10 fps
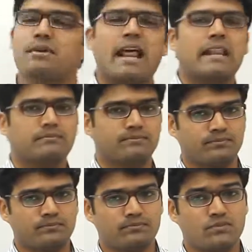per annum.
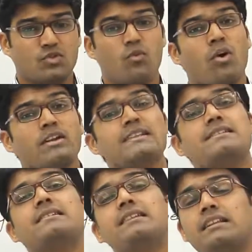So what
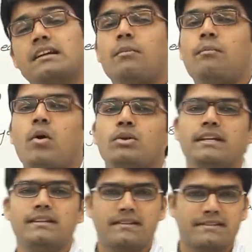is the compound
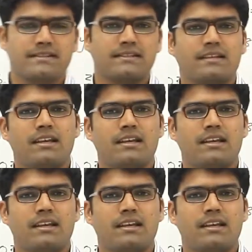interest?